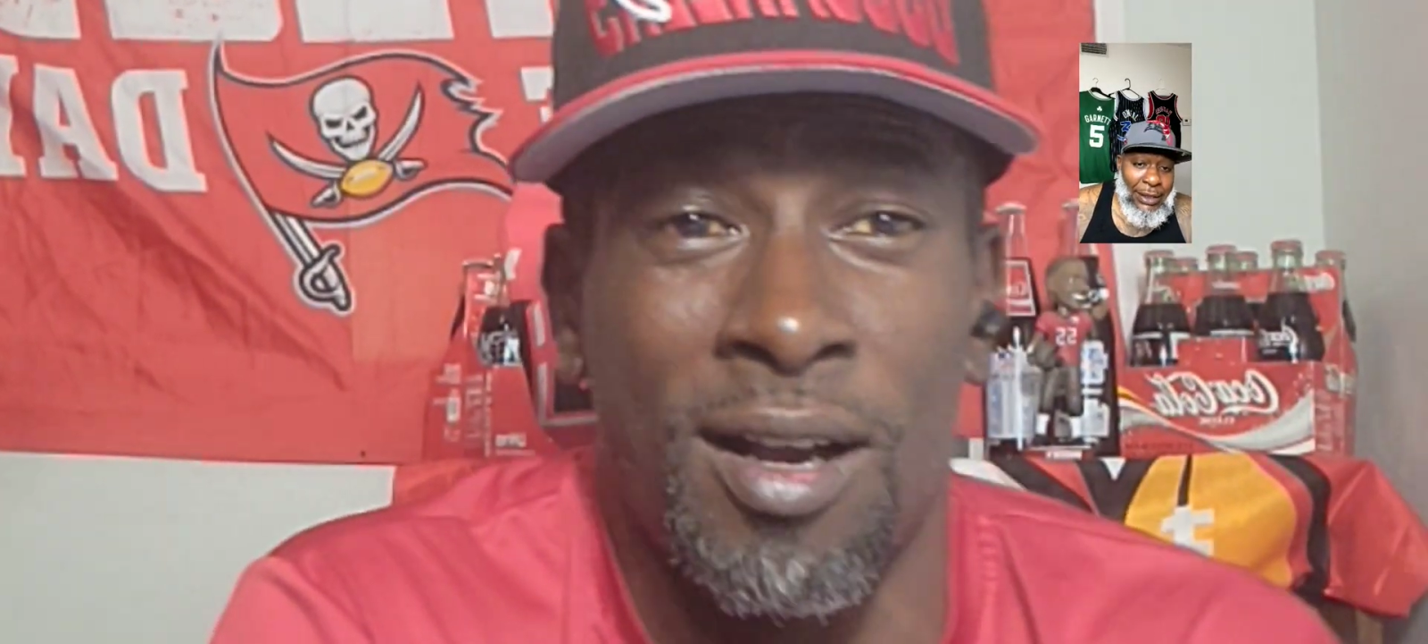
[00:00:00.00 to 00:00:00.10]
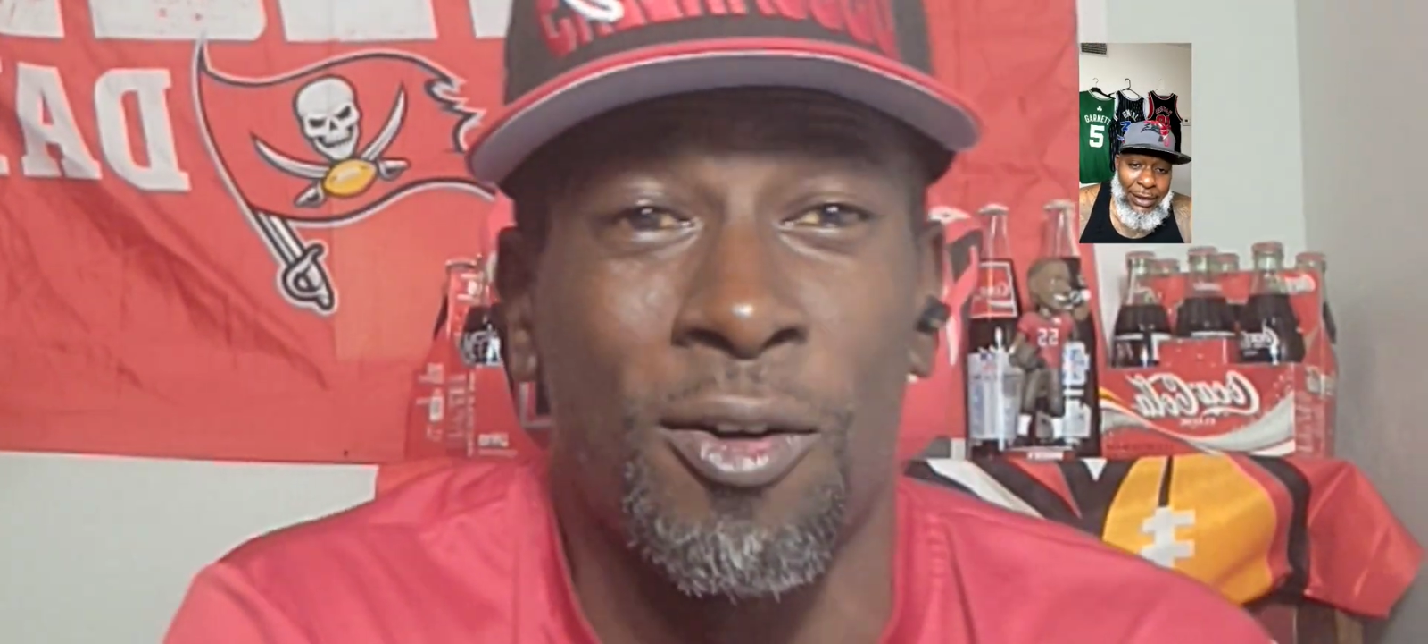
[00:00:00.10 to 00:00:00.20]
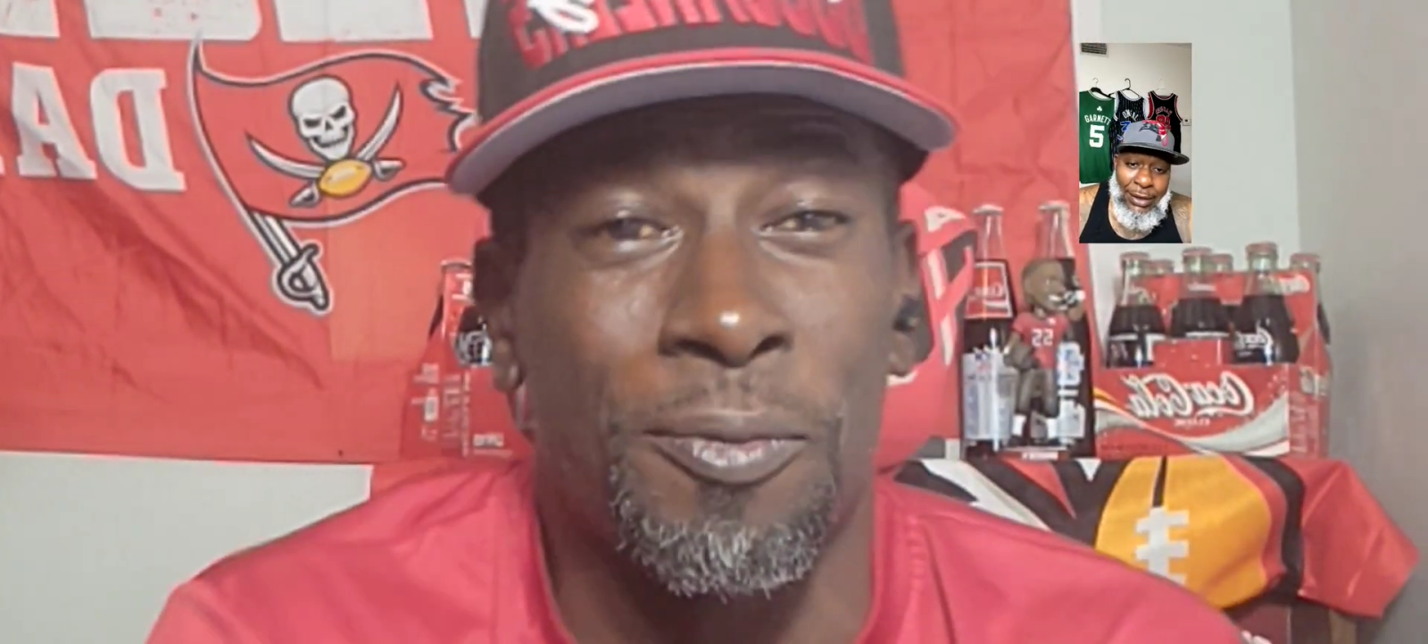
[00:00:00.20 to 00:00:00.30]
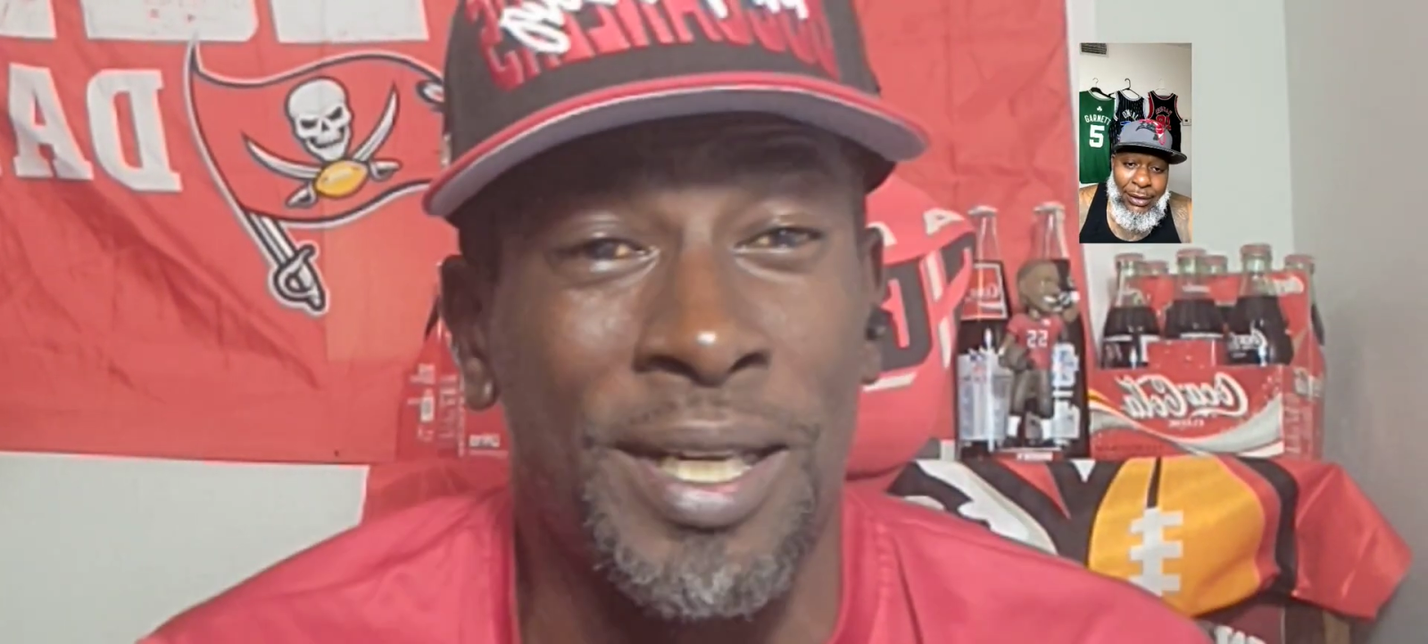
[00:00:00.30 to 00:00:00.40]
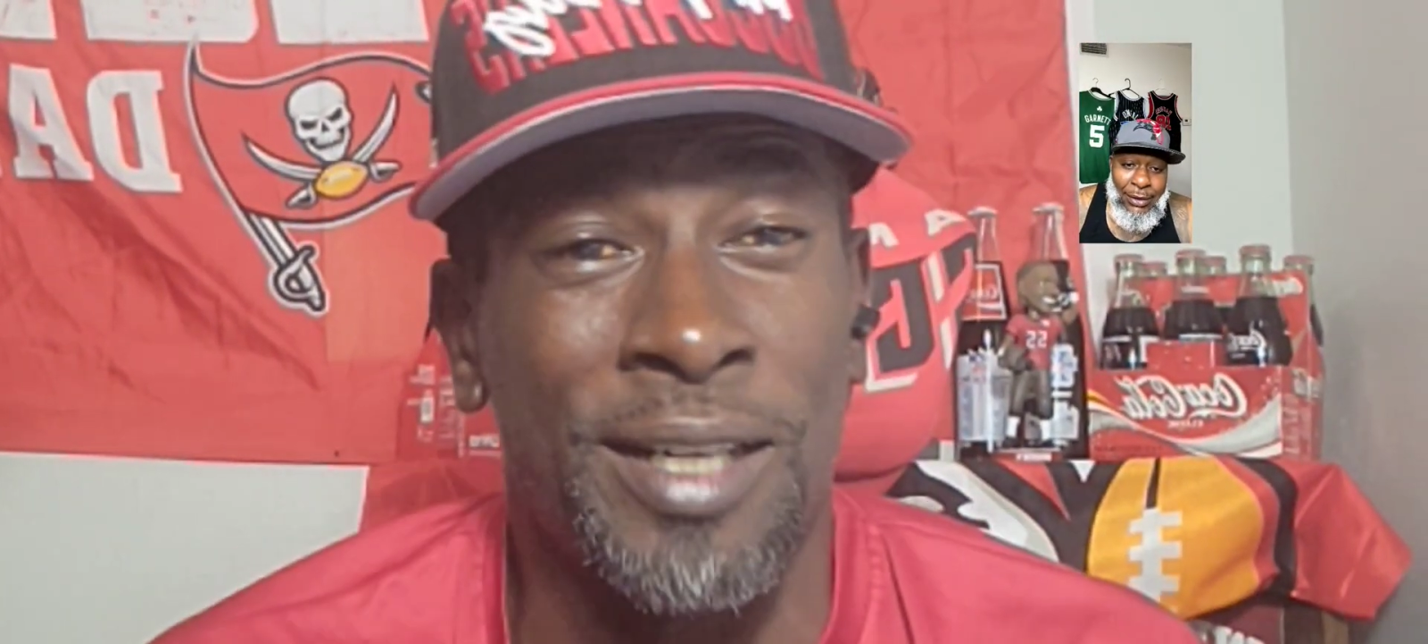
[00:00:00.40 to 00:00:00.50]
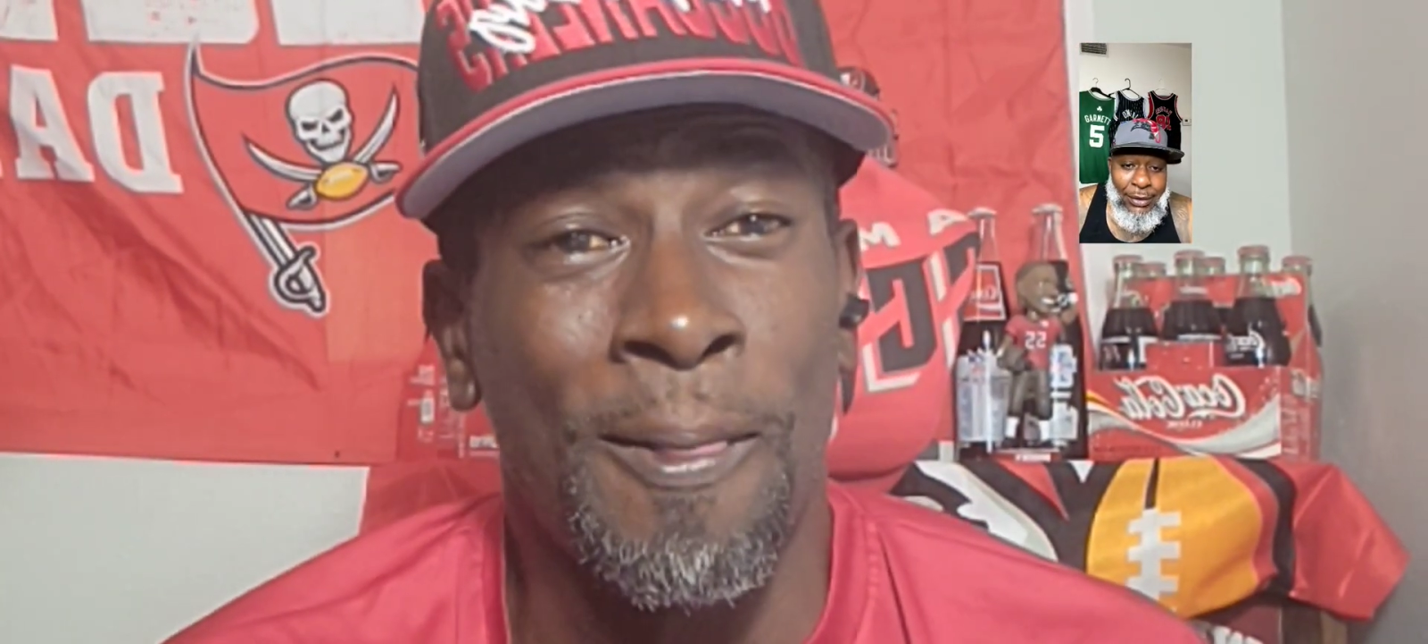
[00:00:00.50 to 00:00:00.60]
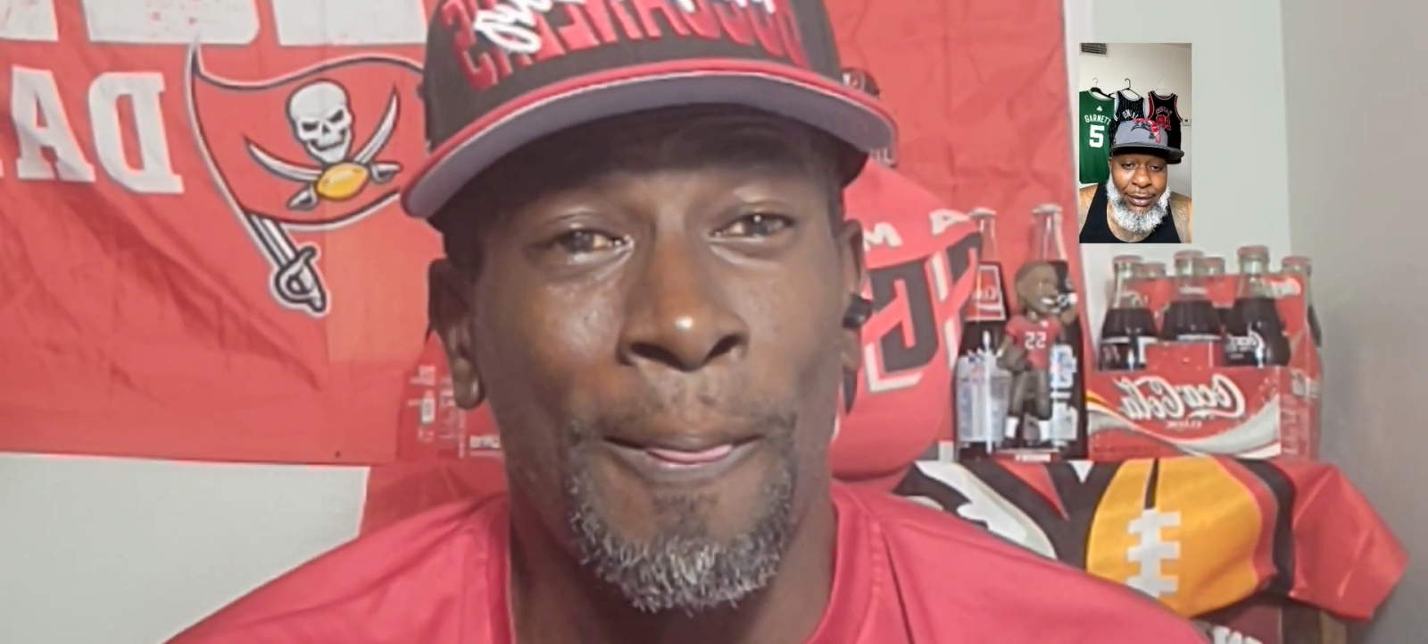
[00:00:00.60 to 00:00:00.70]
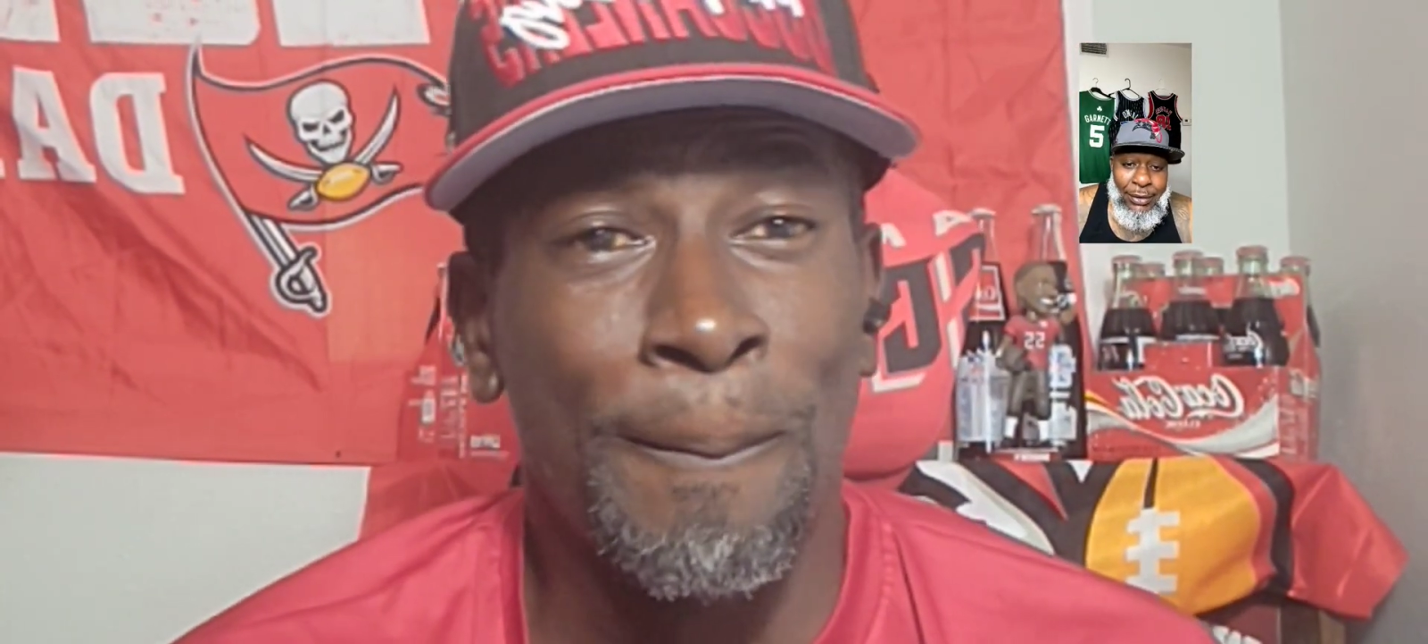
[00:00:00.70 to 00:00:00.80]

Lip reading: off, man.